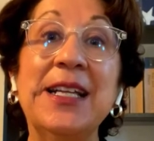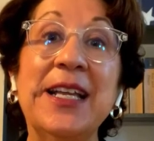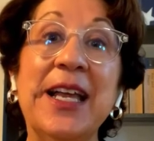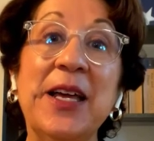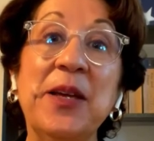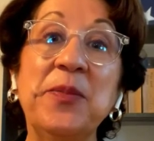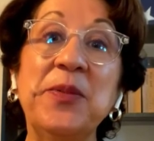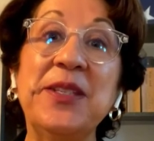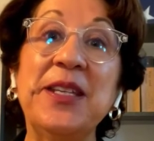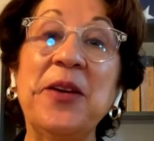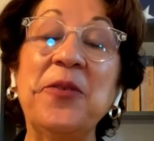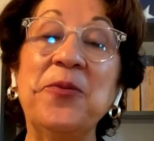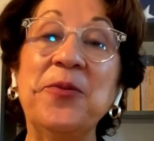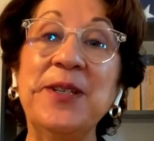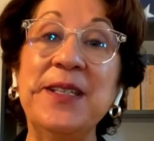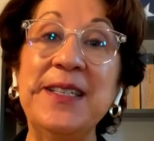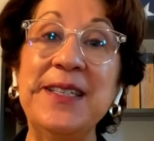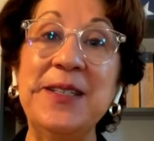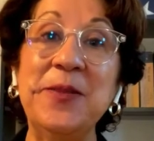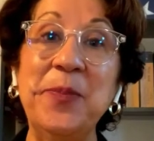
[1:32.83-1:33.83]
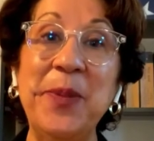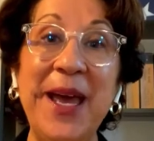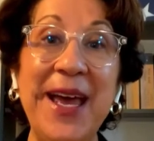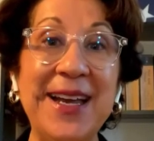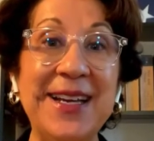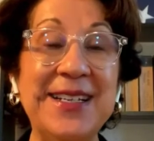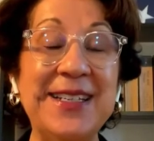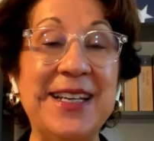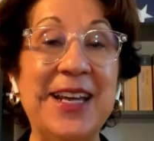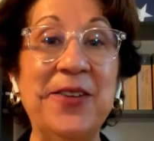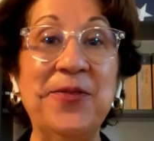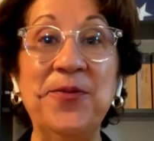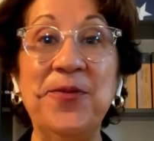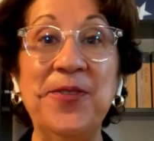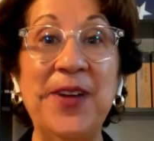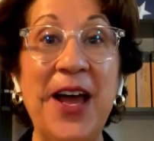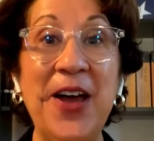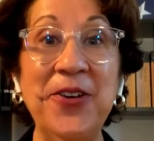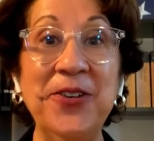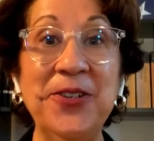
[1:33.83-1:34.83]
Clubs that respect and
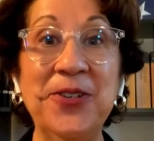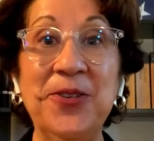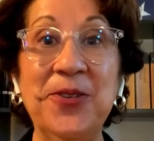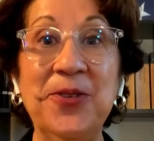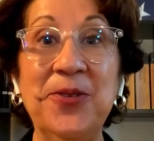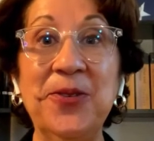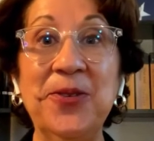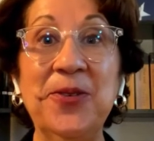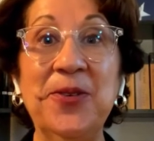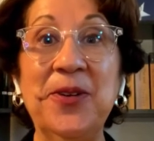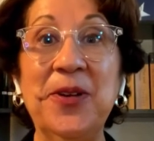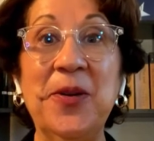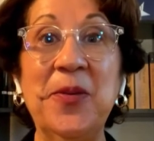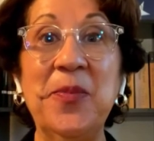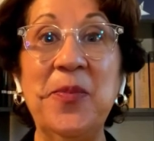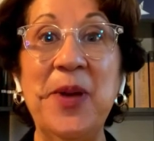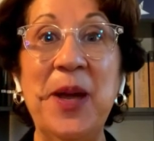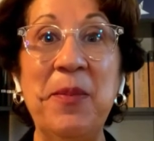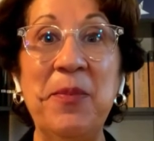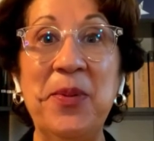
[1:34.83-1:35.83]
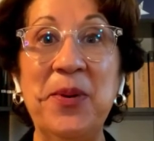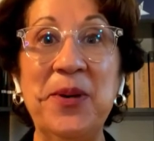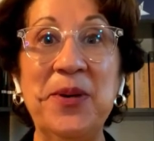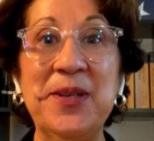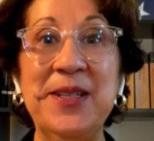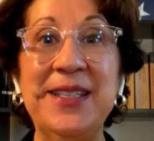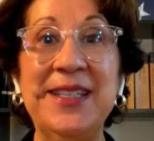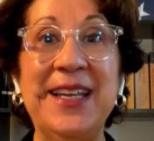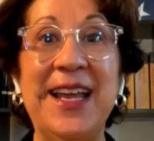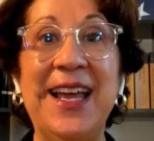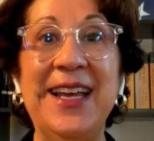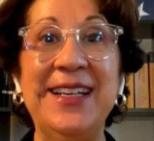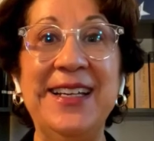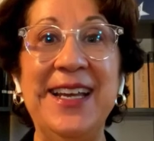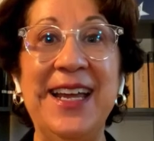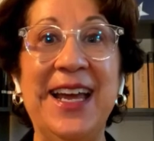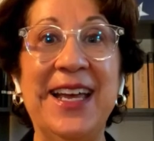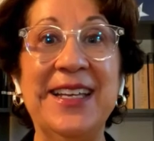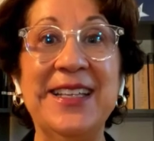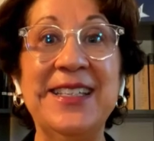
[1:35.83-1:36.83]
value members
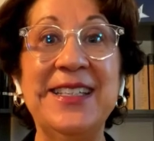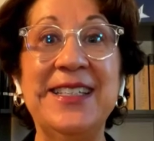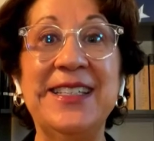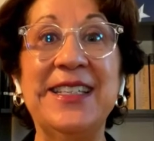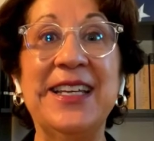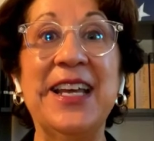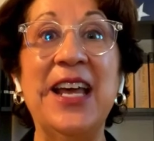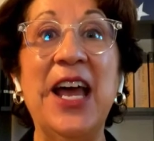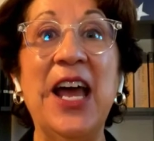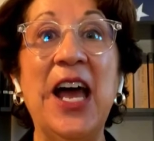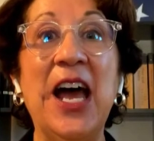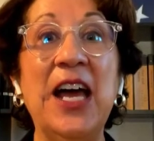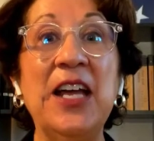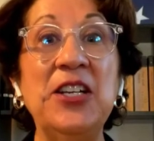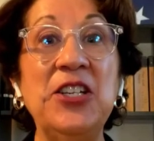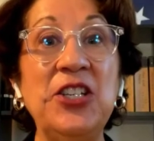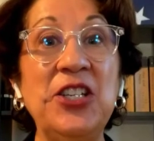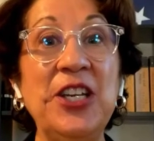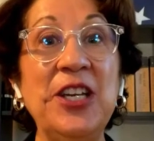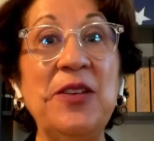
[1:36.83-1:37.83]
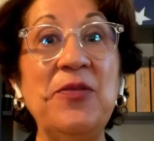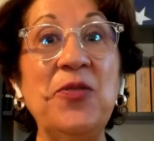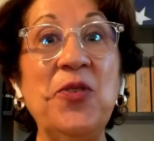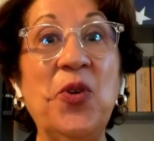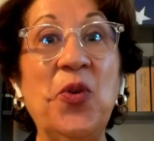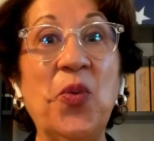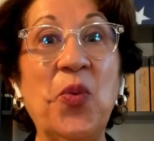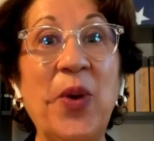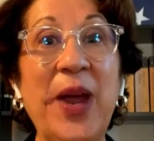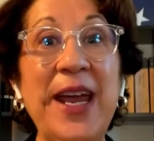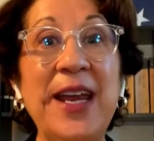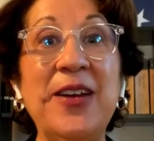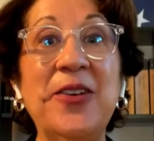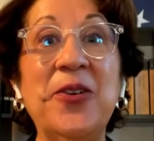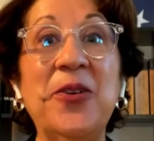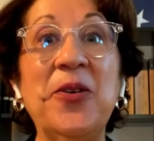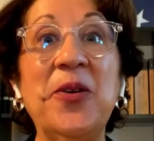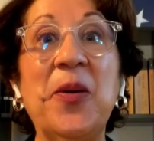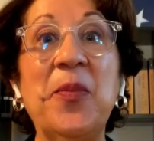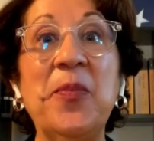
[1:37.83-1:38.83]
and guests achieve
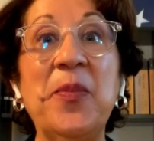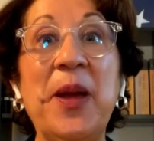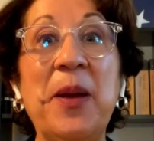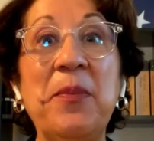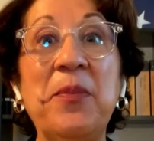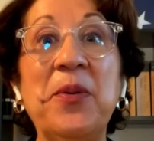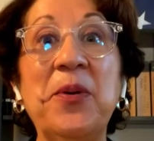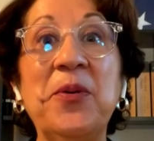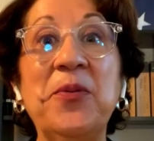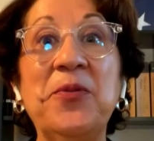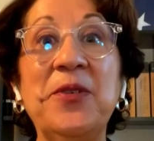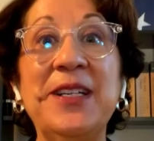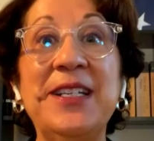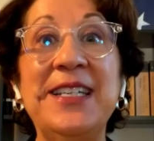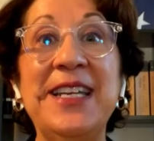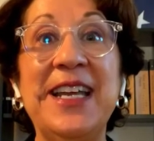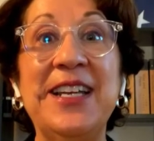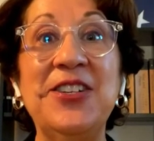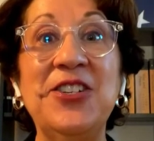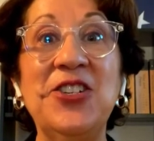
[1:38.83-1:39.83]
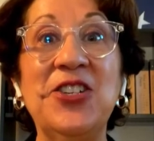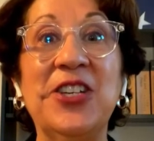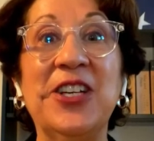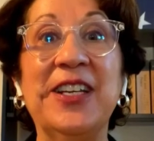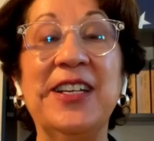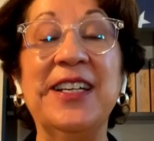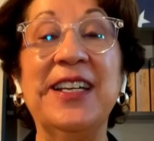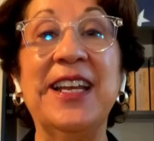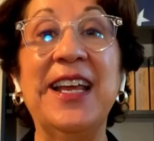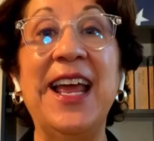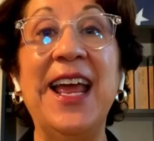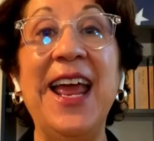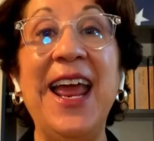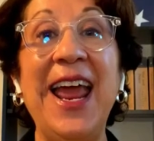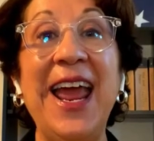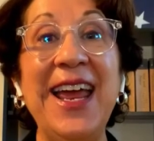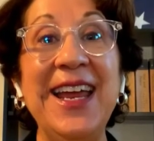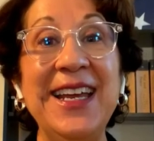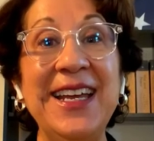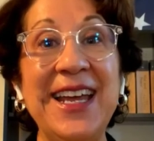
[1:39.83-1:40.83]
greater member retention
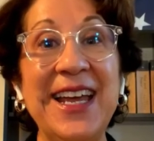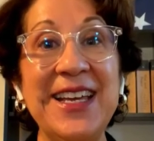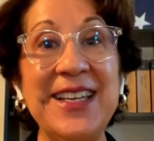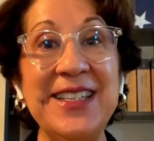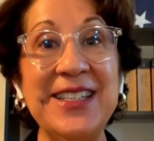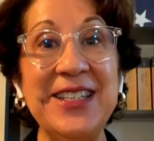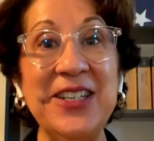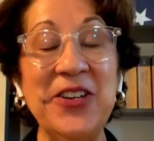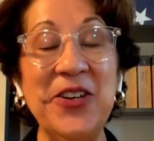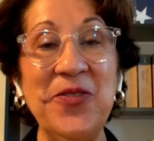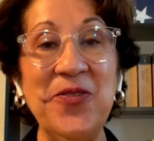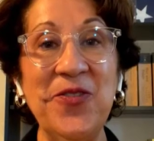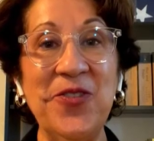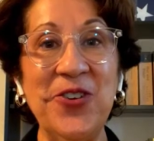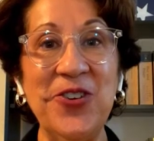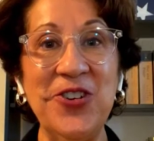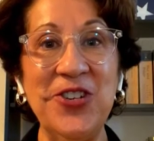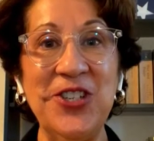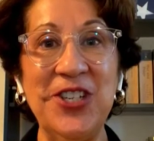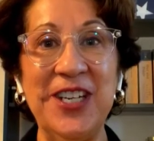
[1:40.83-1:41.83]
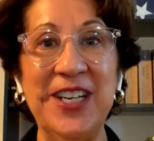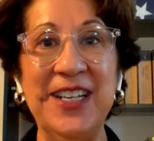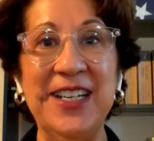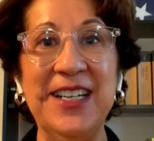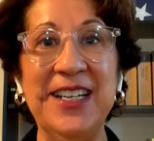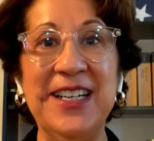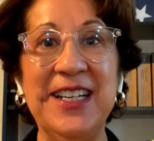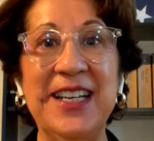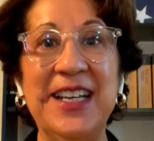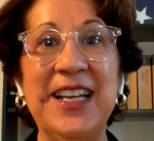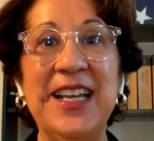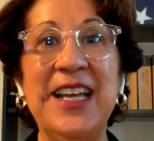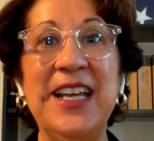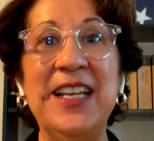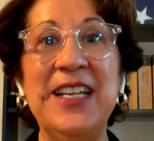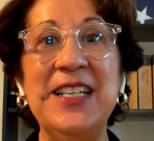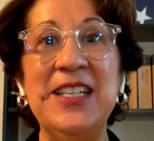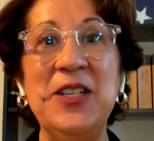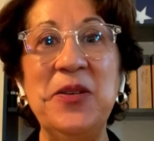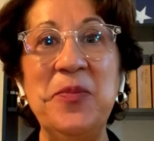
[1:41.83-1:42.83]
and guest conversion
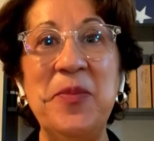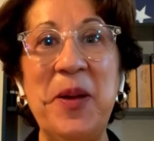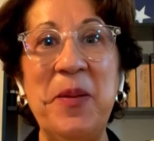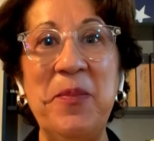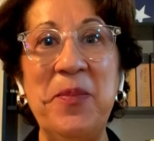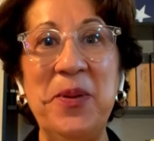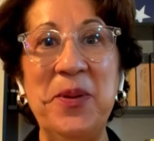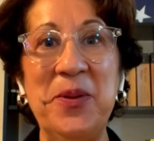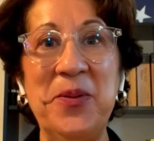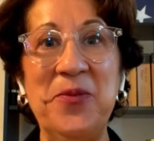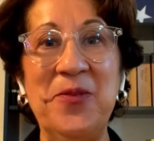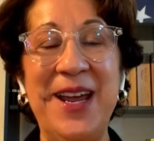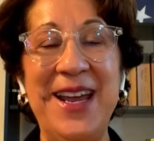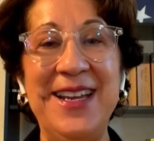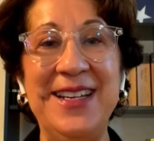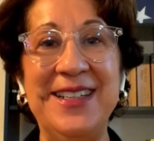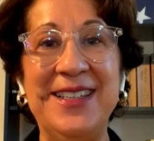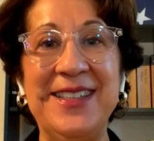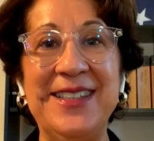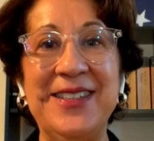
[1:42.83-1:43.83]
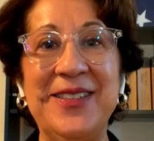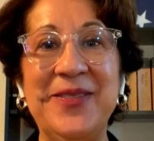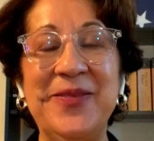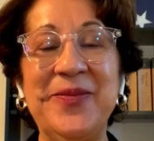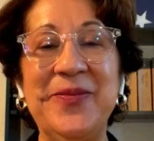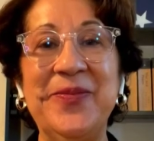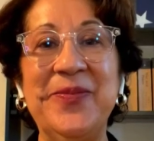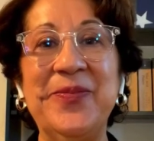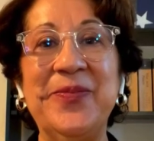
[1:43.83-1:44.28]
to member rates.